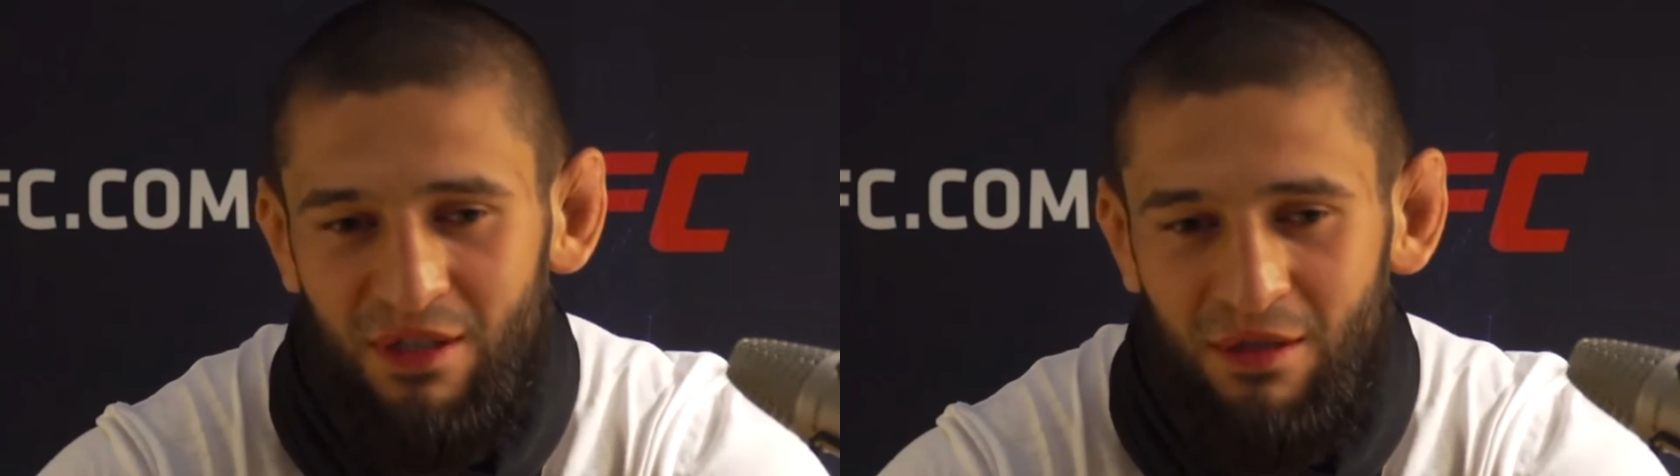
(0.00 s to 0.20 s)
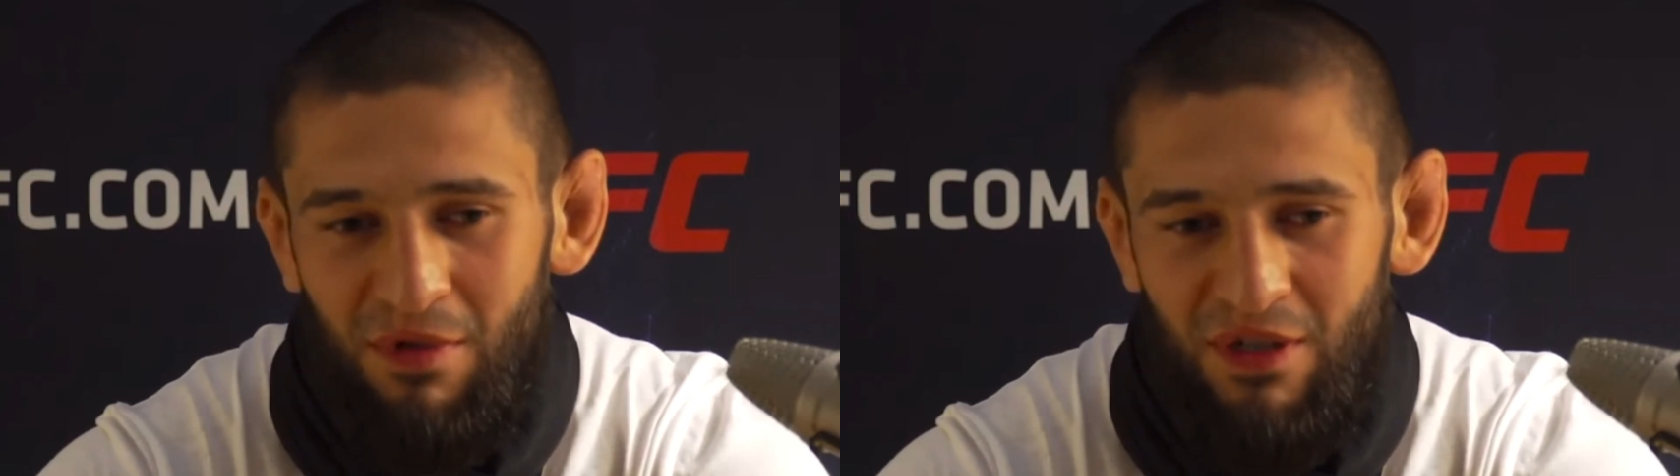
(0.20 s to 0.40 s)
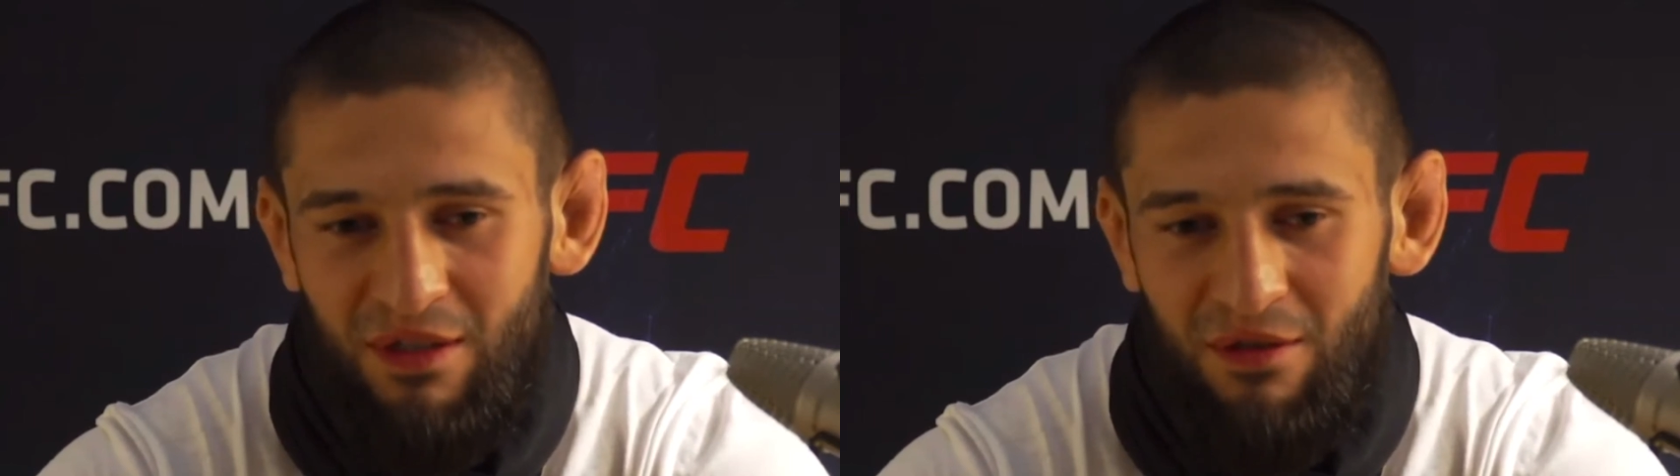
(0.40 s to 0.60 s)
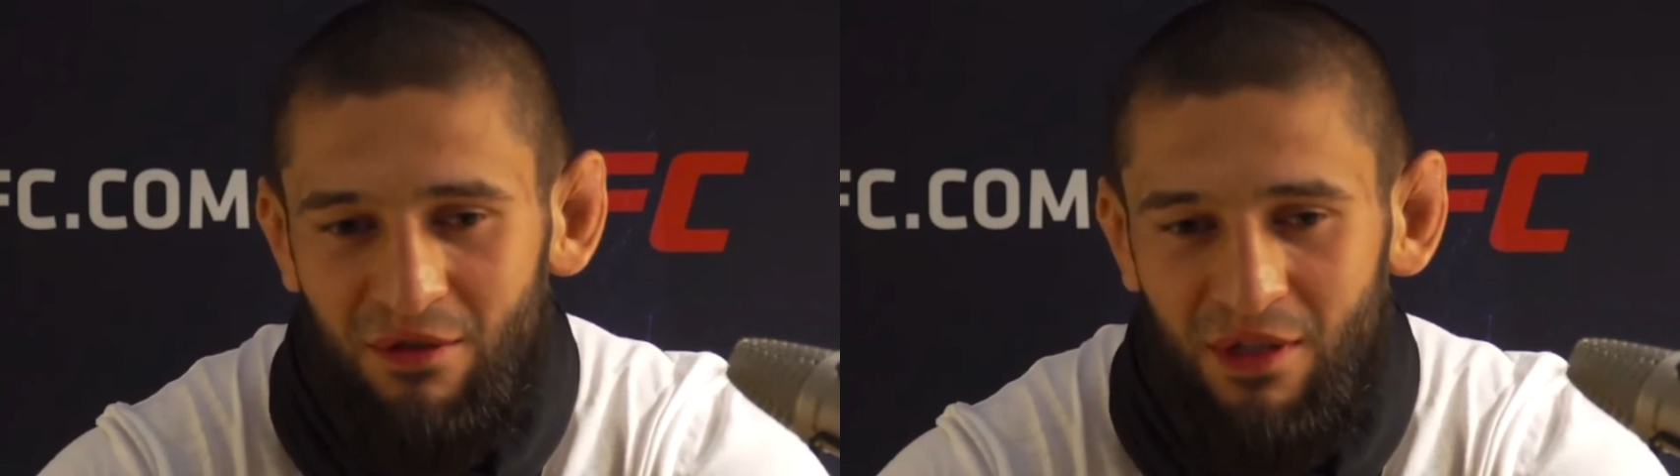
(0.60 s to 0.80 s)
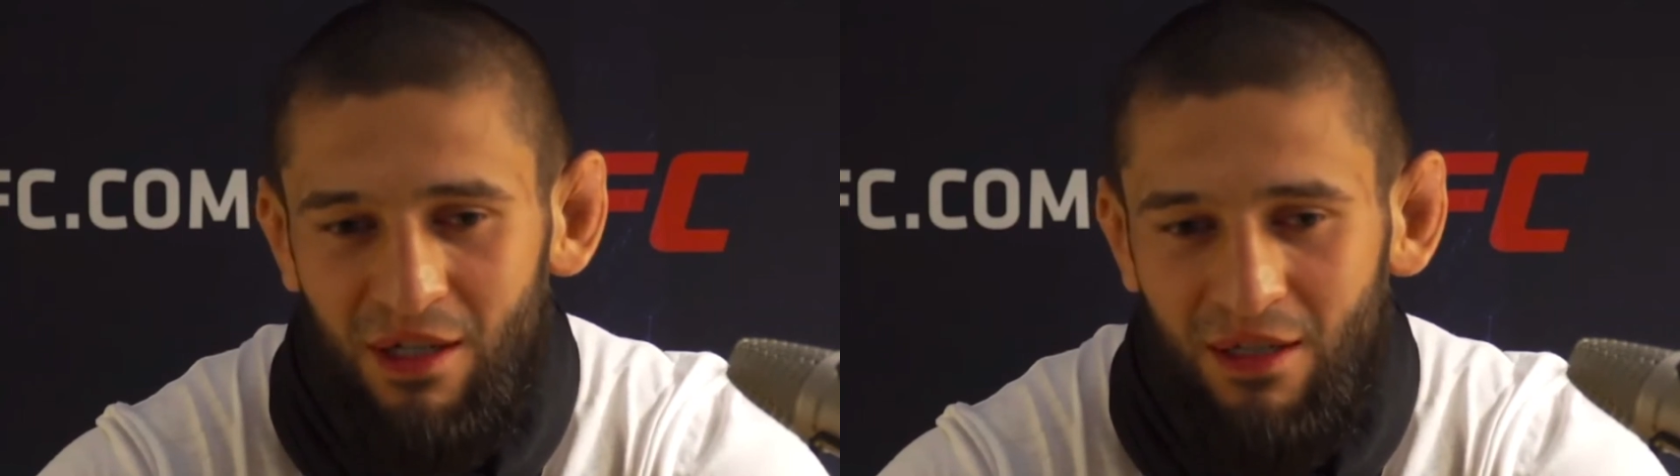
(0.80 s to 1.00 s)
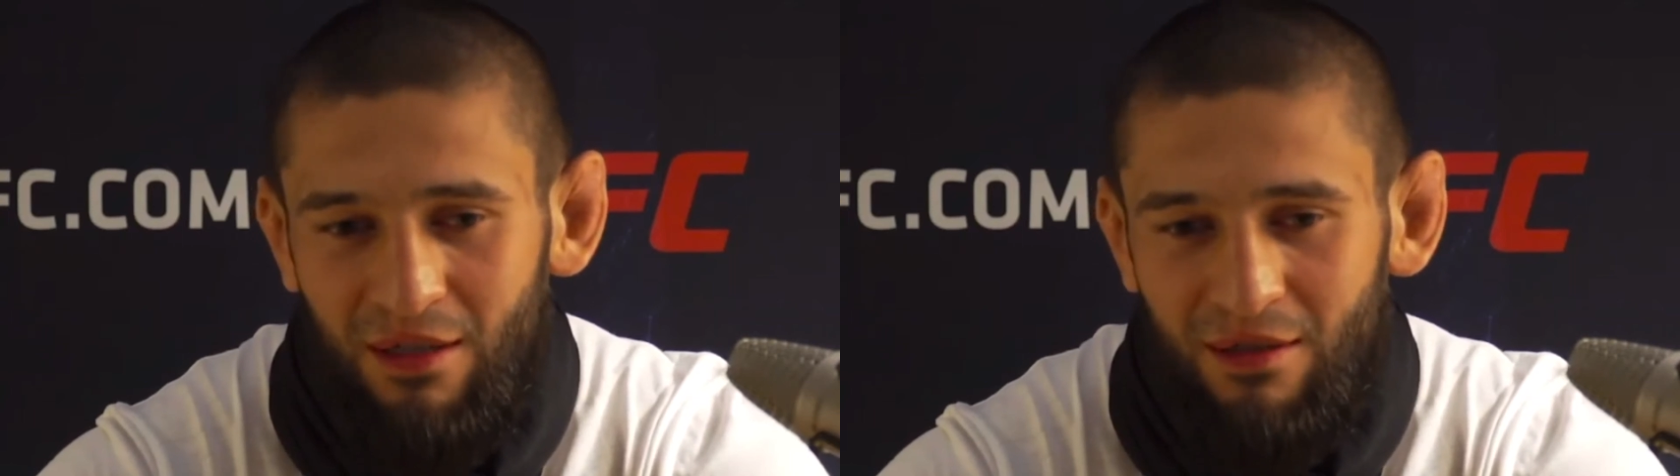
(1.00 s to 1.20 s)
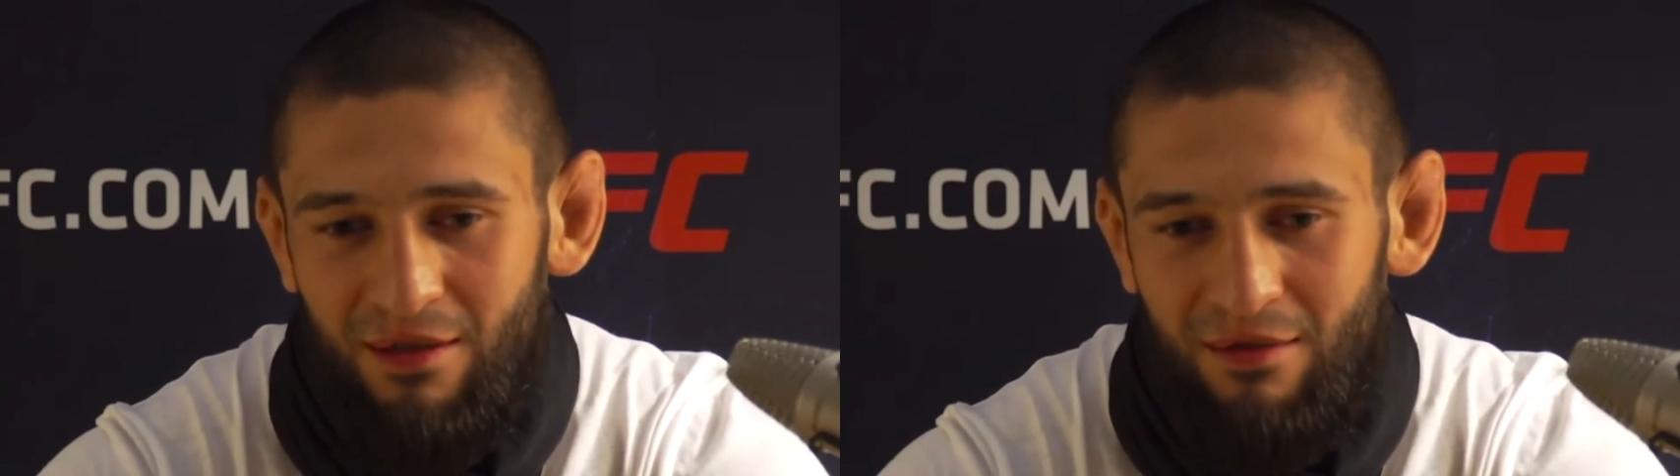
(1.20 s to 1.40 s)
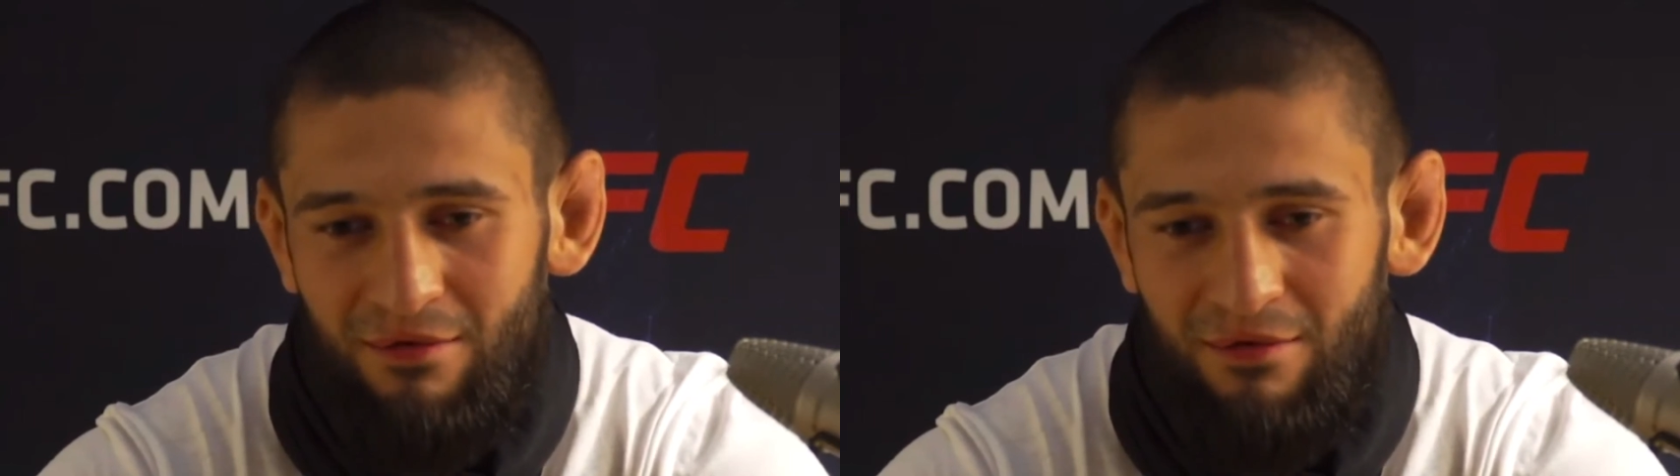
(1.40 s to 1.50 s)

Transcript: in the Barcelona, like